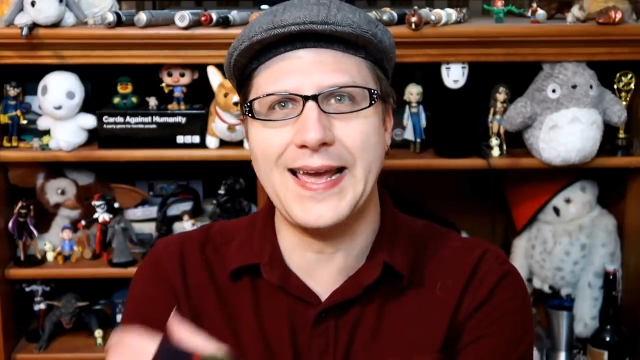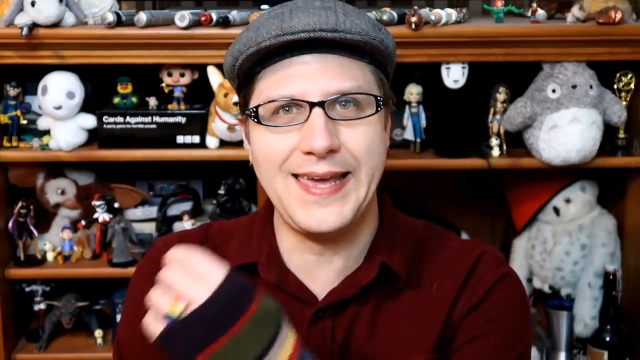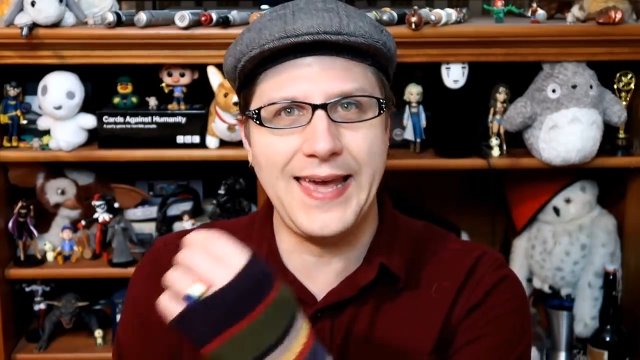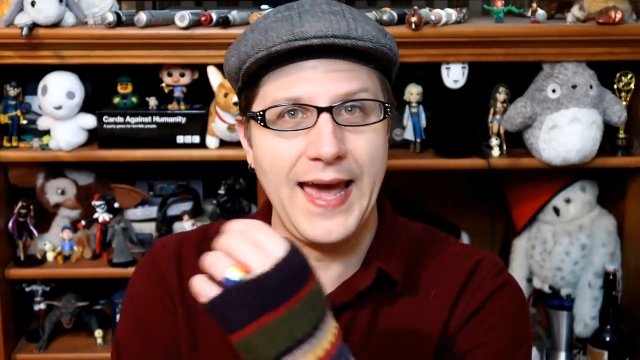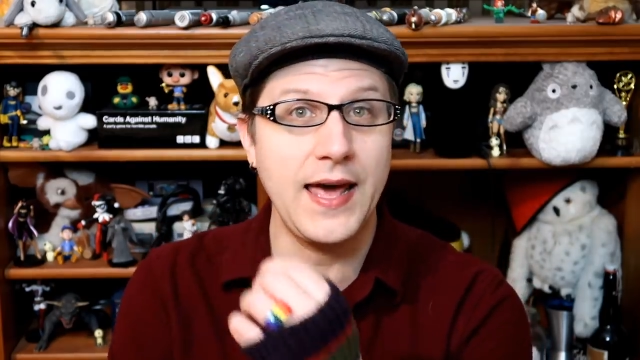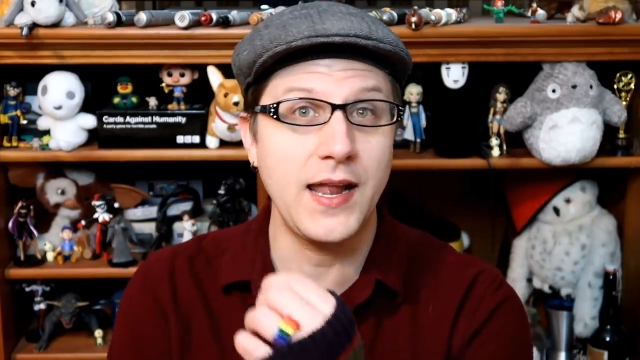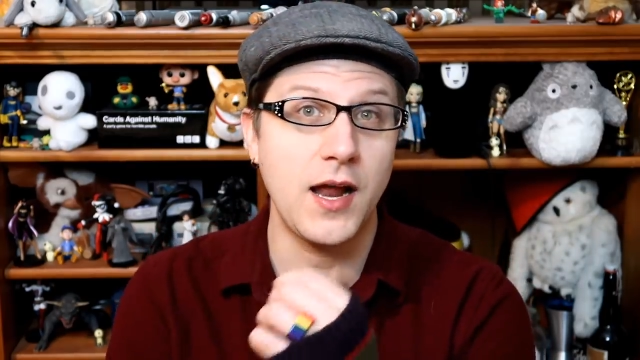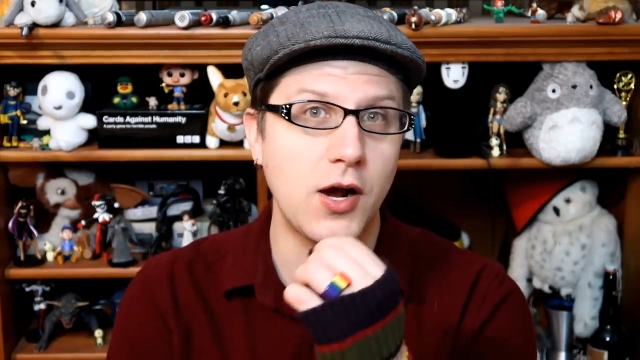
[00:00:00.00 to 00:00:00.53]
I
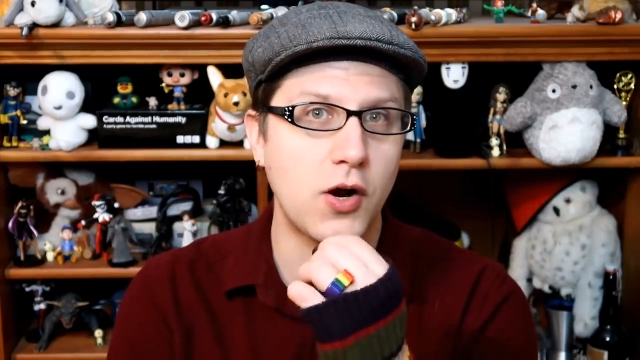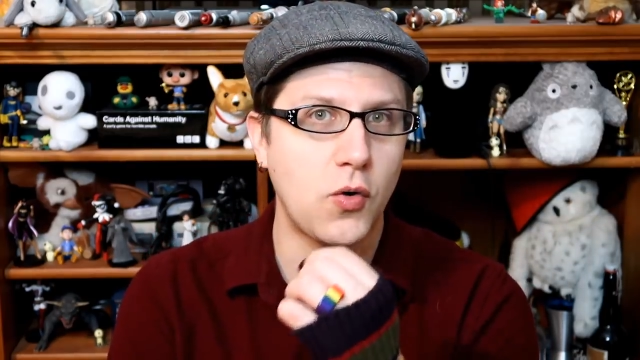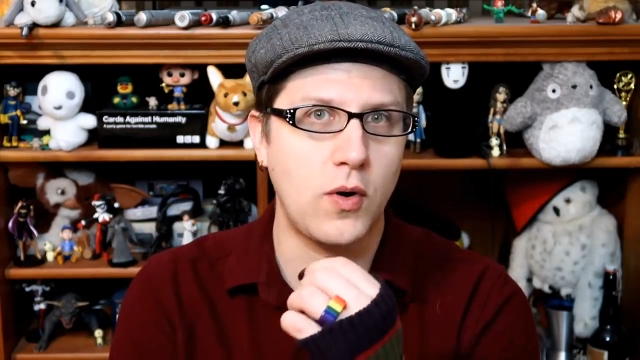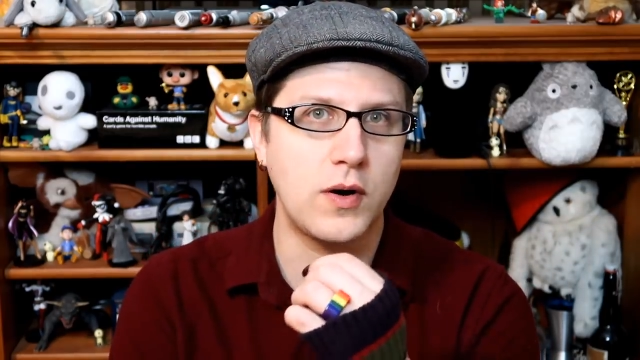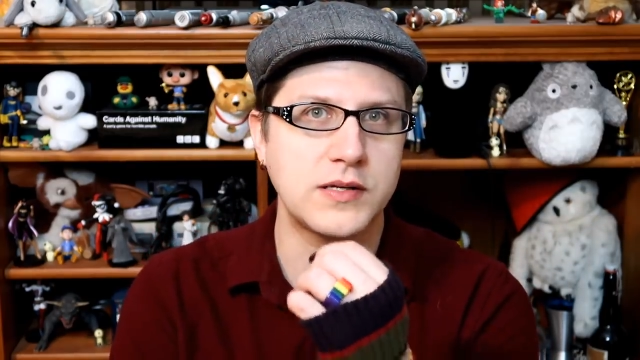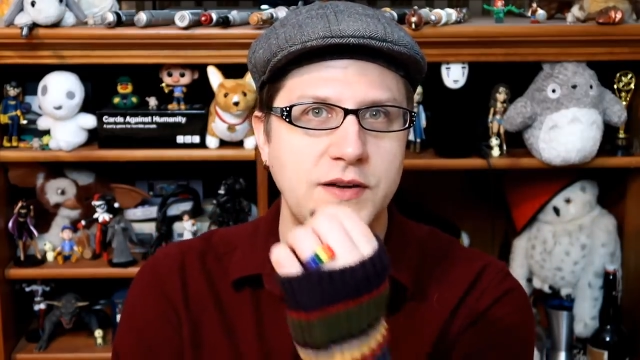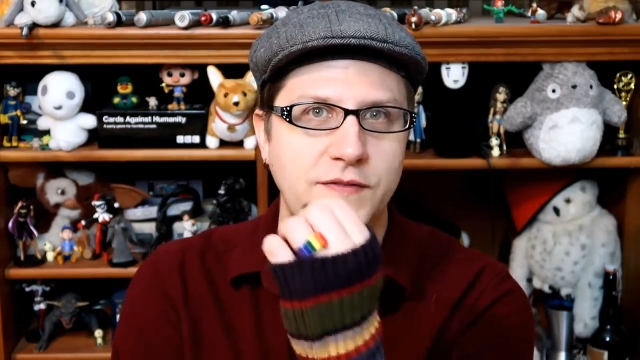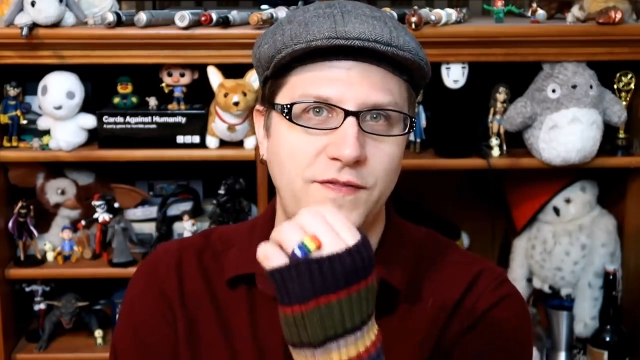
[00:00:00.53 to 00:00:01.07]
cannot
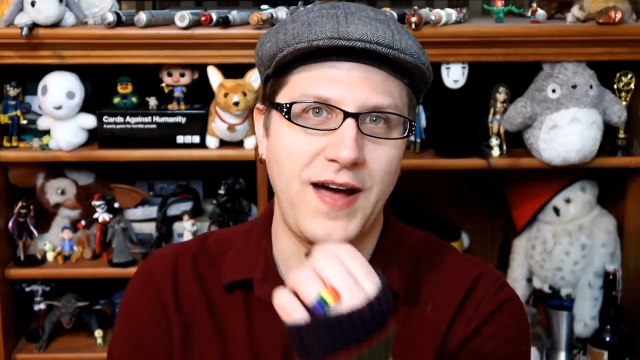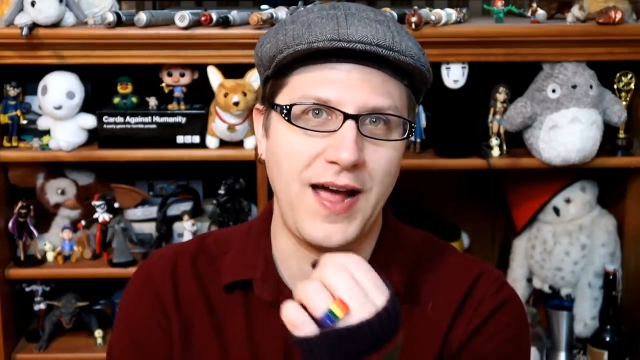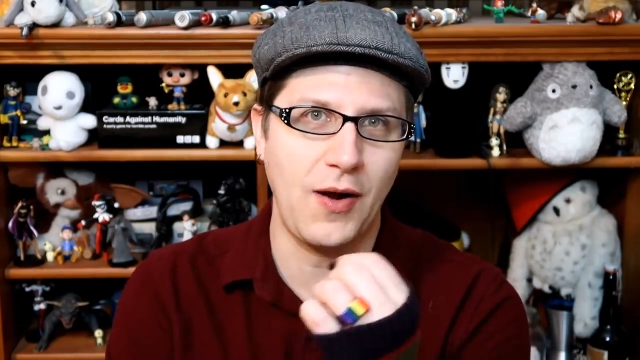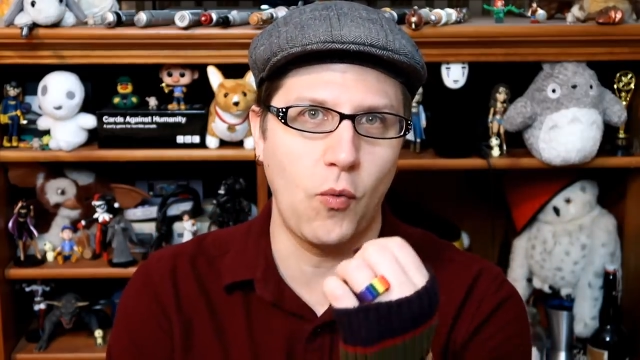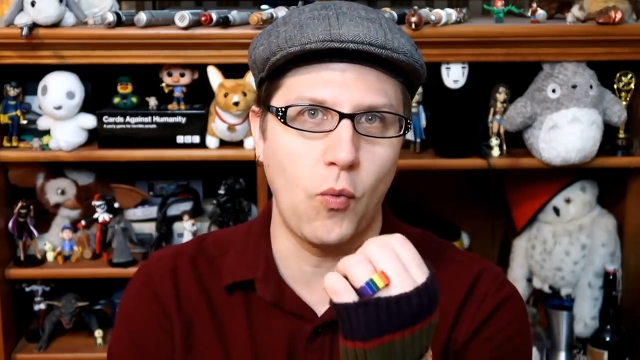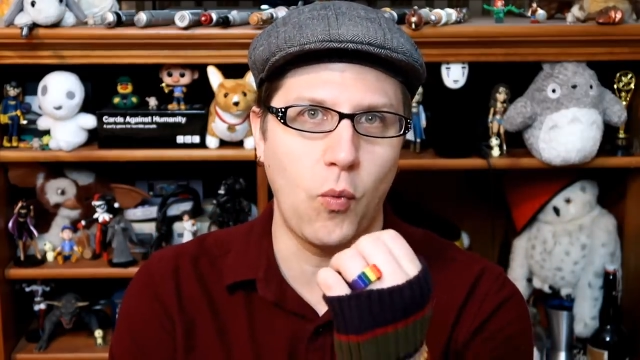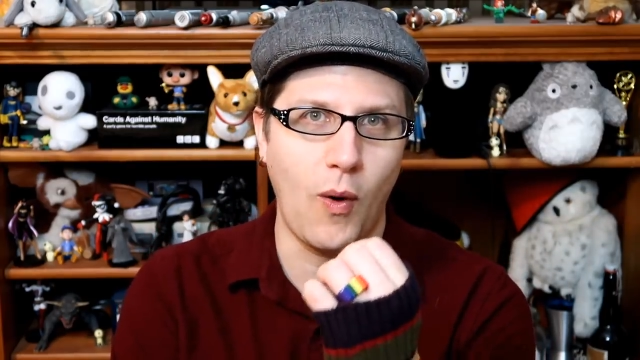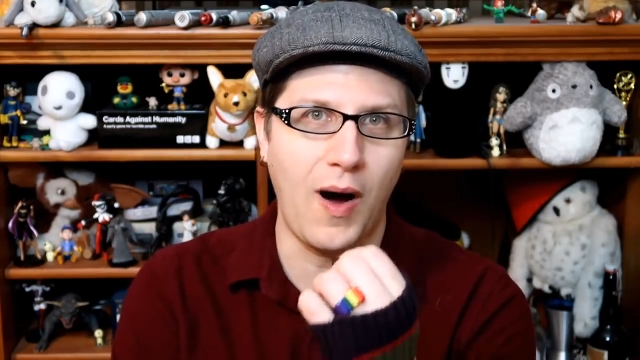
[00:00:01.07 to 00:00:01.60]

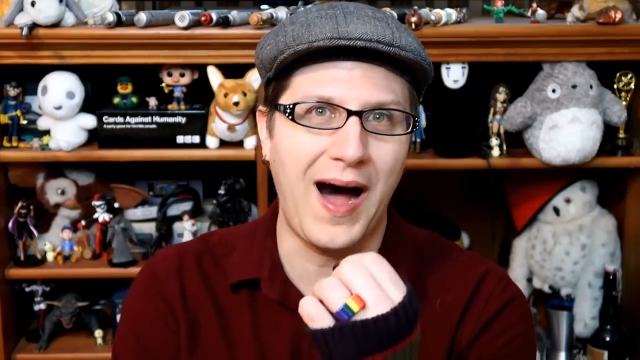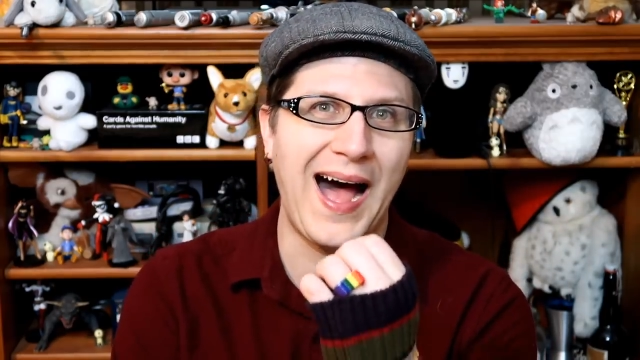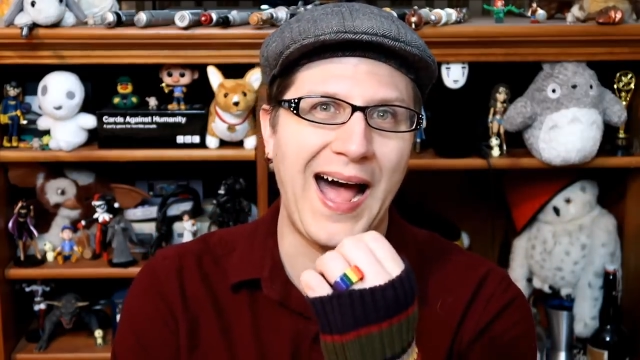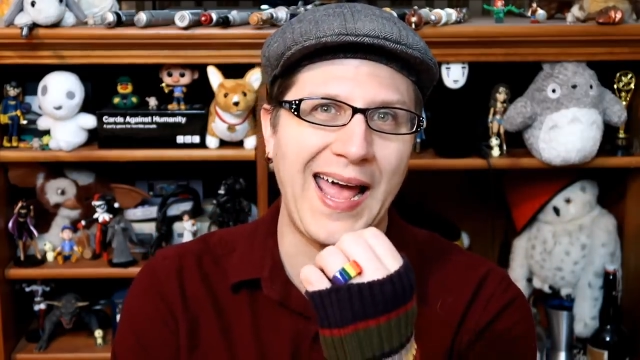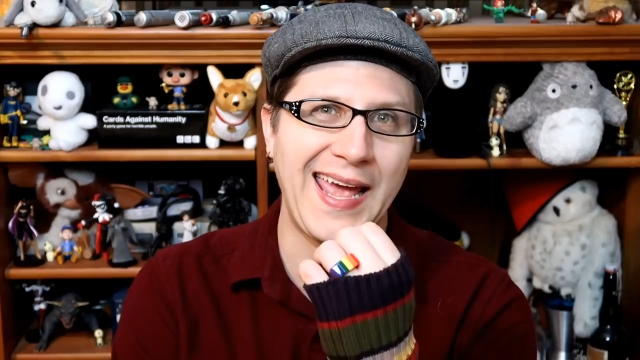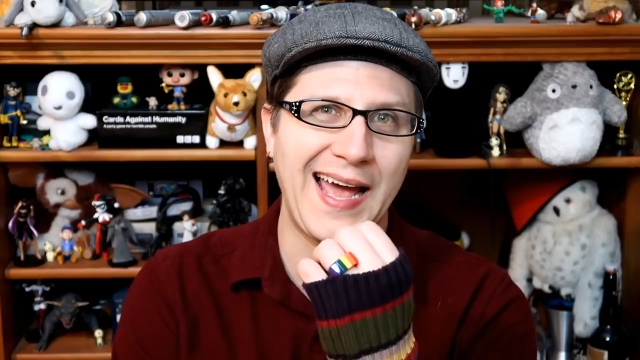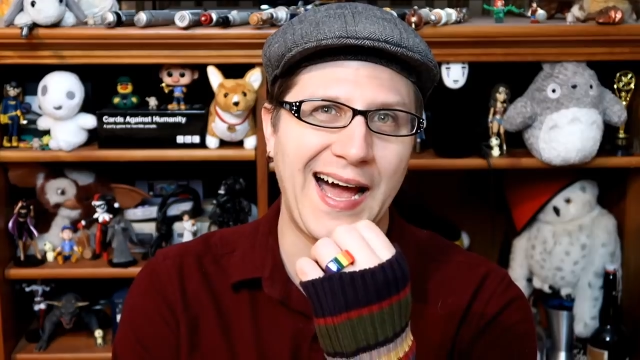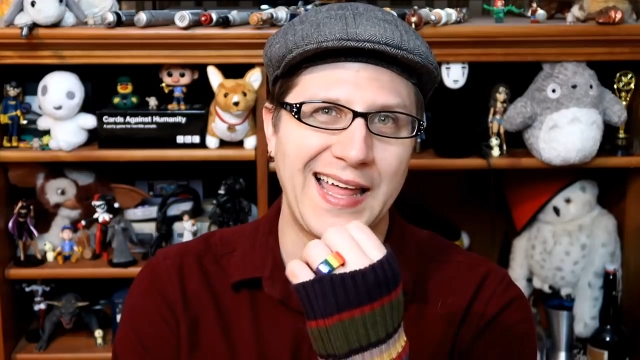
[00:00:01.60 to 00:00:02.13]
quantify
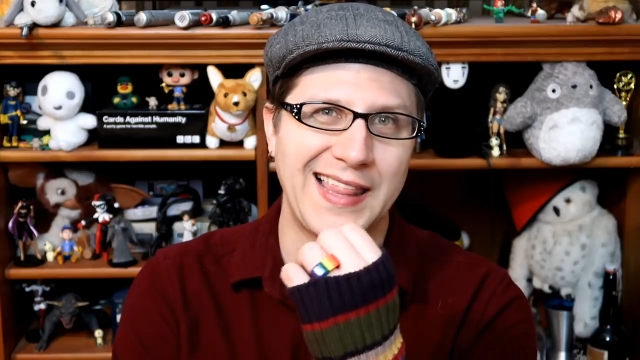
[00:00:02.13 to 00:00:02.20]
why